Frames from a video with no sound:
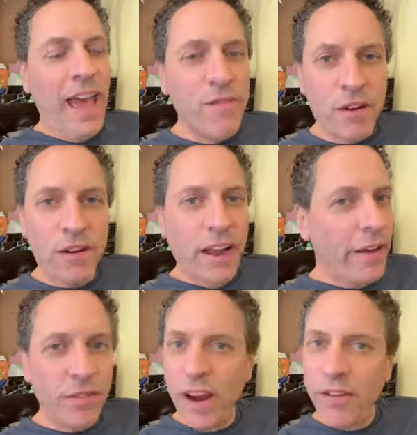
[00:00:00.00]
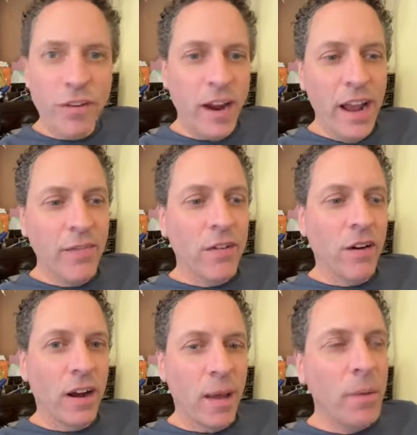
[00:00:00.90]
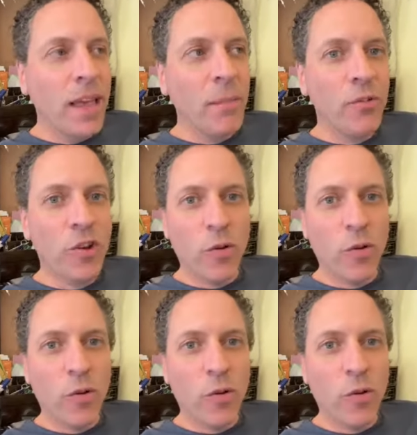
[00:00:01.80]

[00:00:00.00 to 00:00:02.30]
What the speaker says: Ever, ever, ever, ever. I became a